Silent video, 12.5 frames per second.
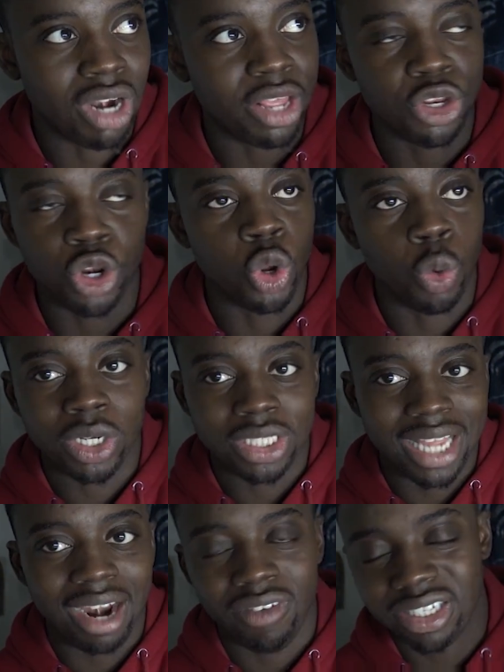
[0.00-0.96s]
you don't know what
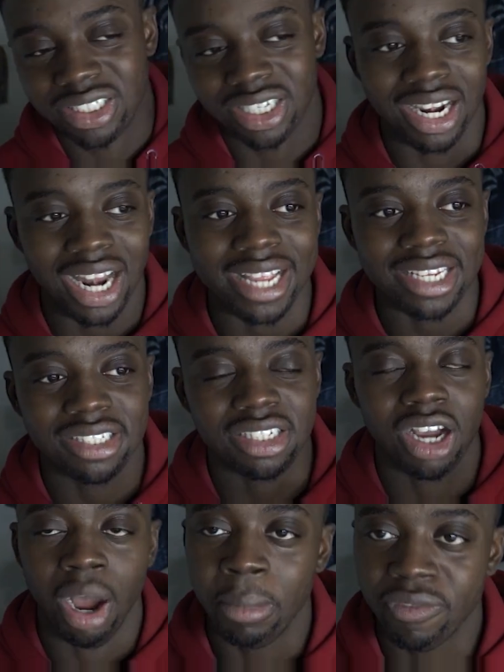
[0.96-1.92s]
direction the light is
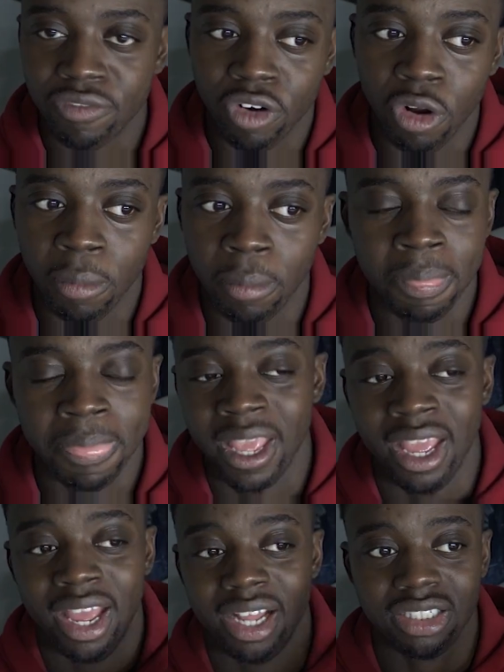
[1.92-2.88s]
coming from
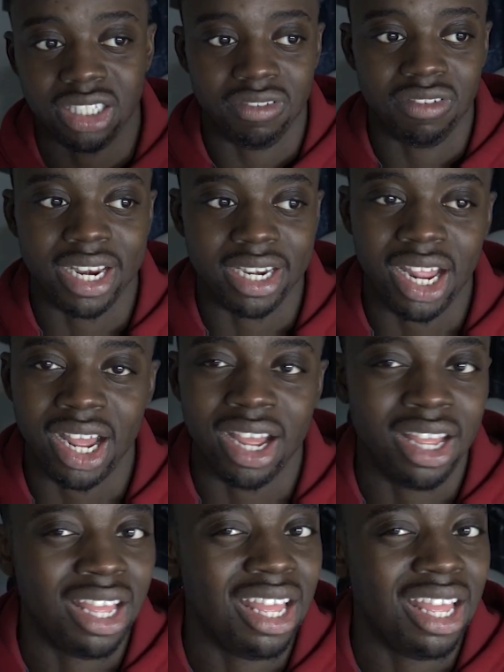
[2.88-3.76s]
and stuff like that,